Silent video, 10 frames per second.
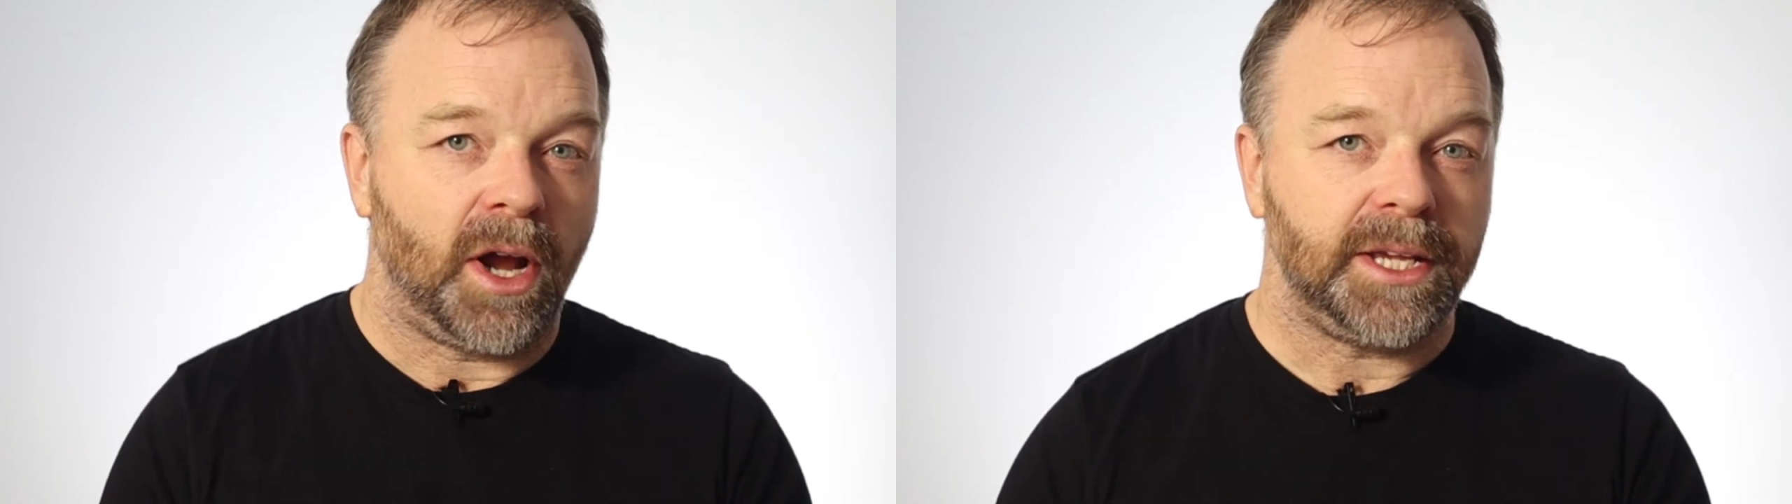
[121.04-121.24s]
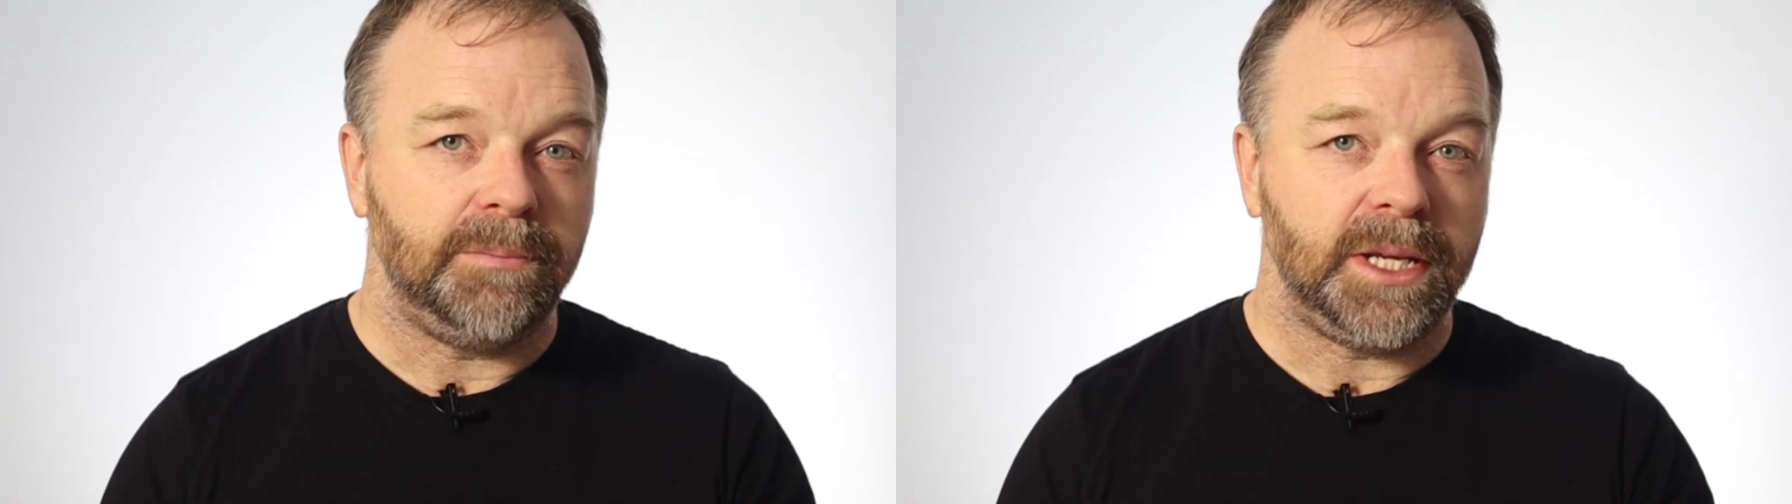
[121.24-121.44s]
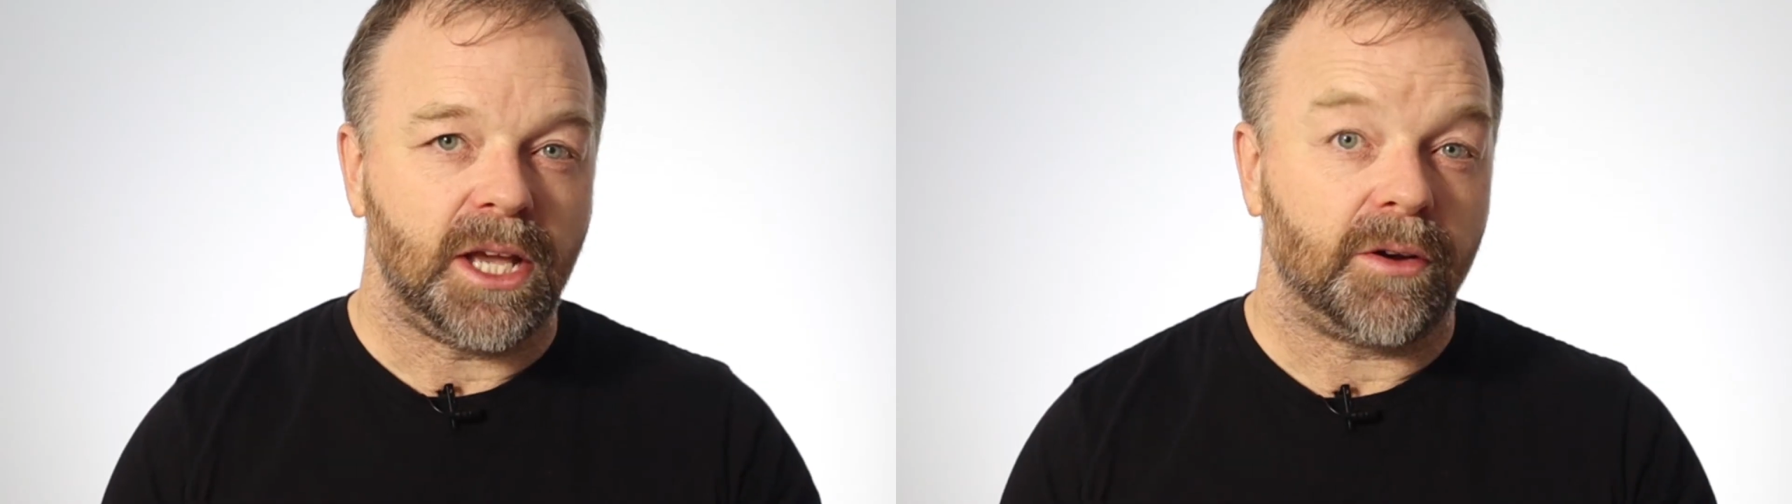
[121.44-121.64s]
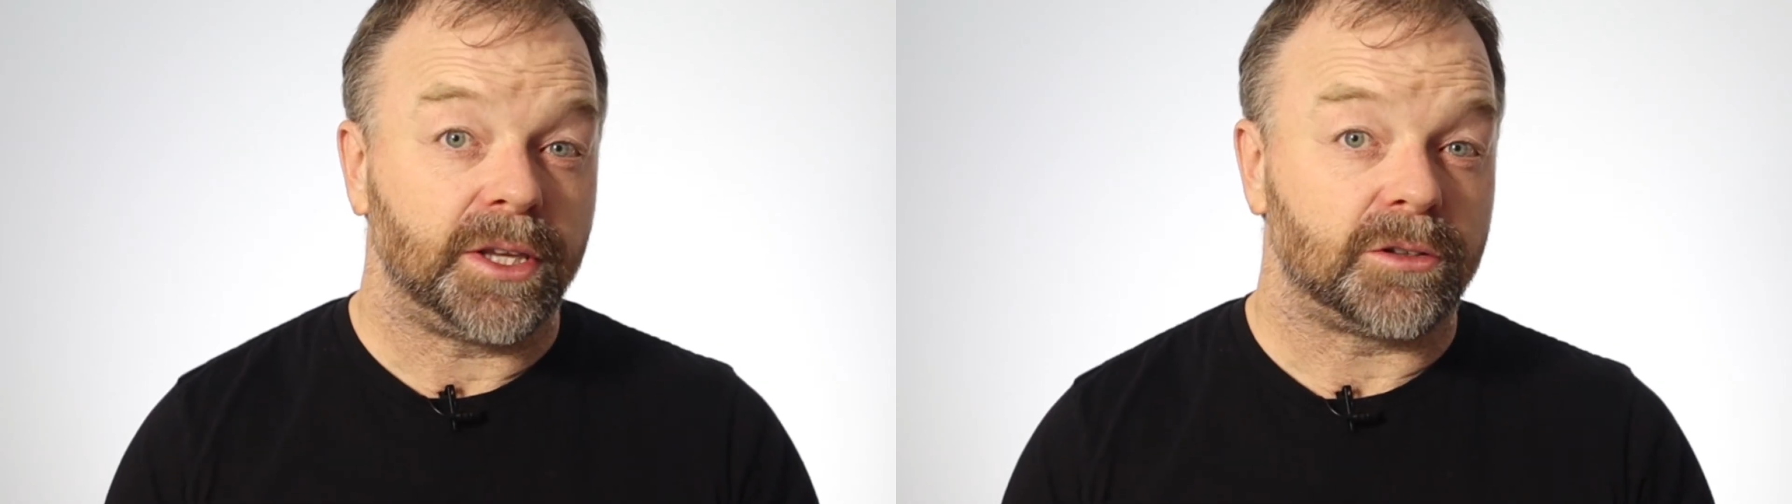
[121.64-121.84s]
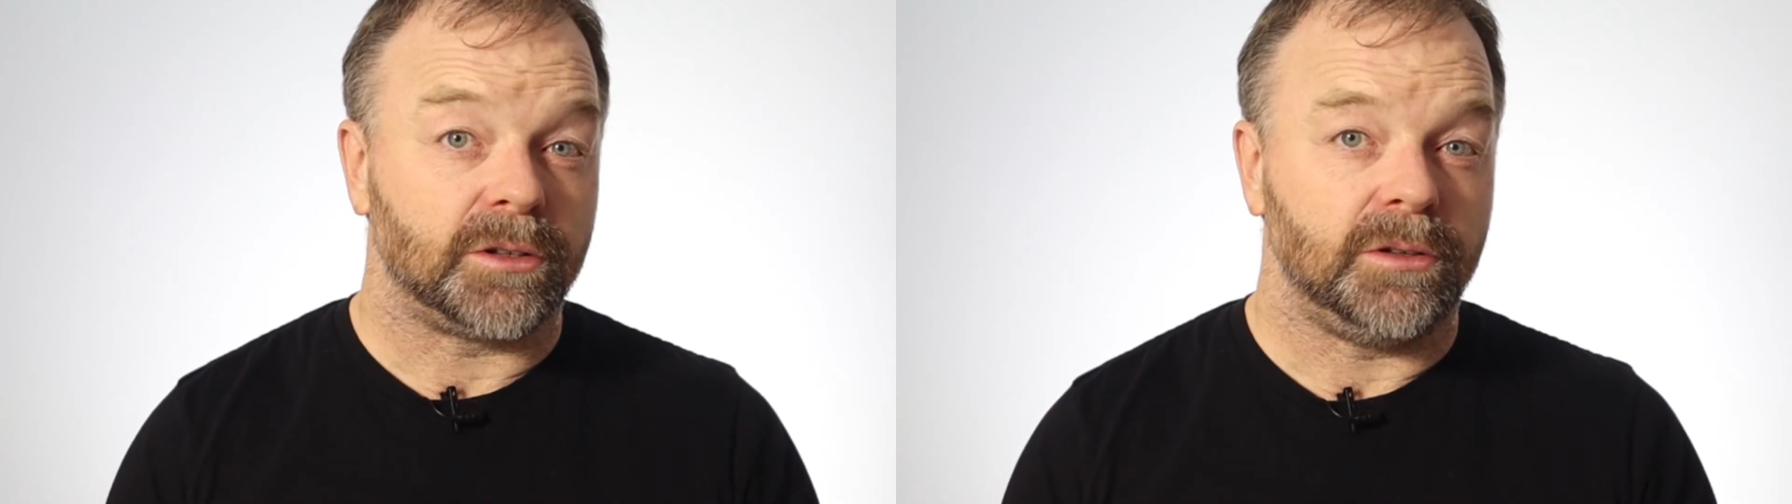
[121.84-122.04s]
I can be going
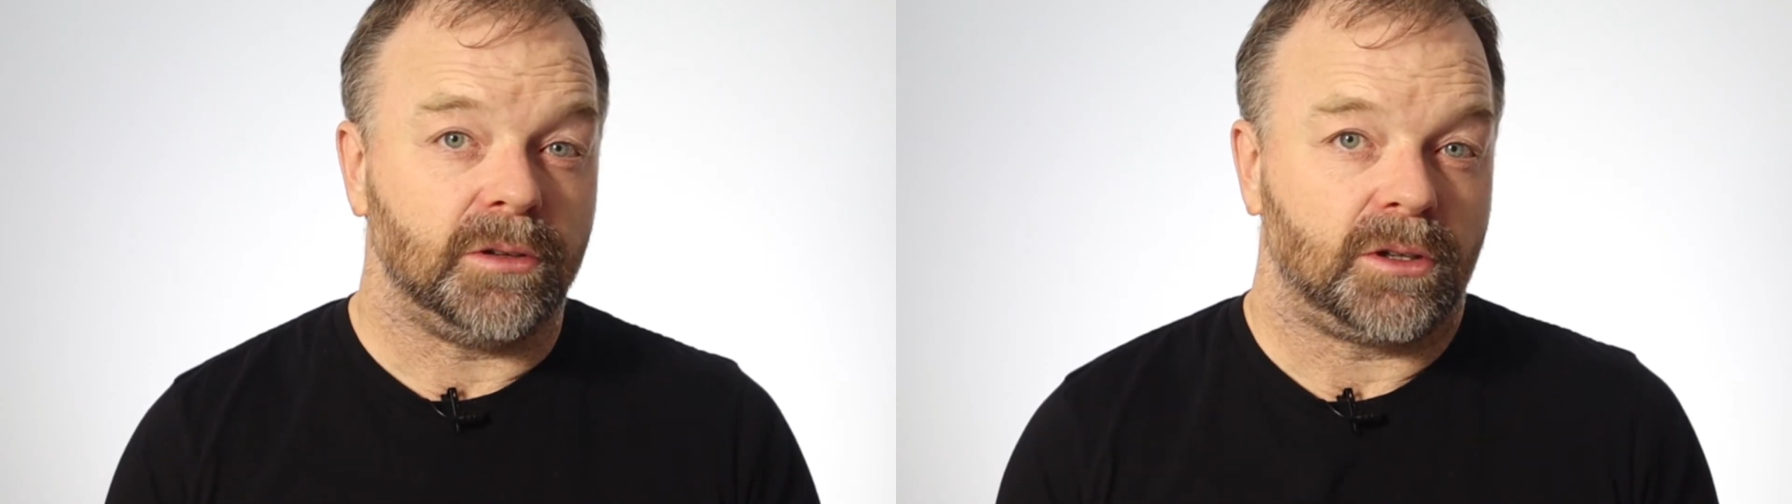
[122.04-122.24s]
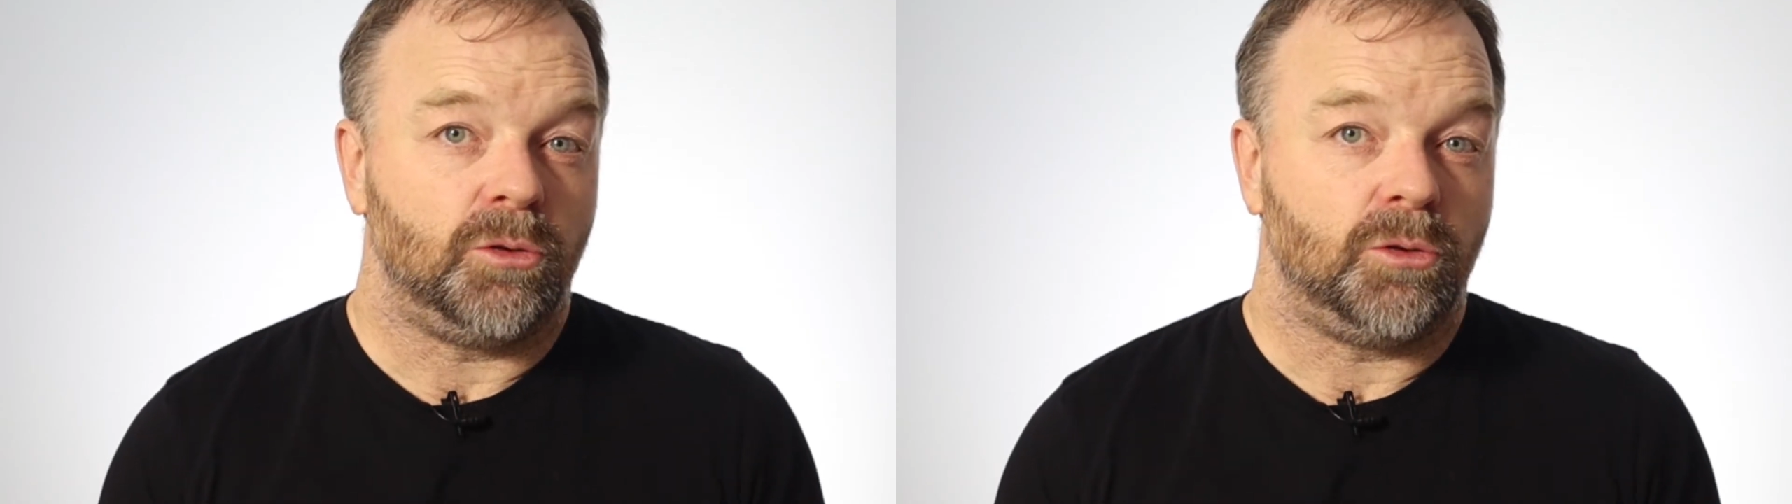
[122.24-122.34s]
through